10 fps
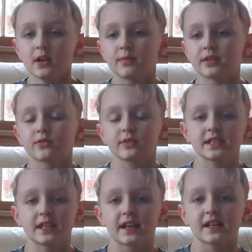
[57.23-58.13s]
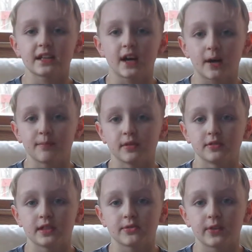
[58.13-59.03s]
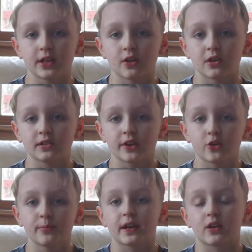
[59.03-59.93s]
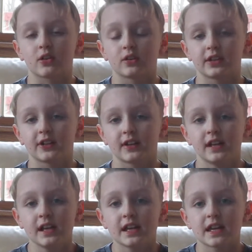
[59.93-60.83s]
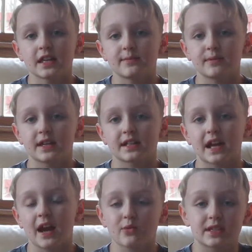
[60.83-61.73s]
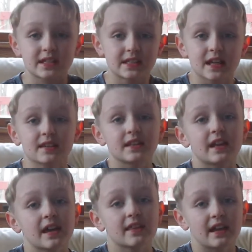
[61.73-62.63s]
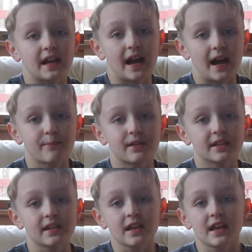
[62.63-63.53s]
But the reason I didn't upload this video a little bit earlier is because I was sick the day that it happened,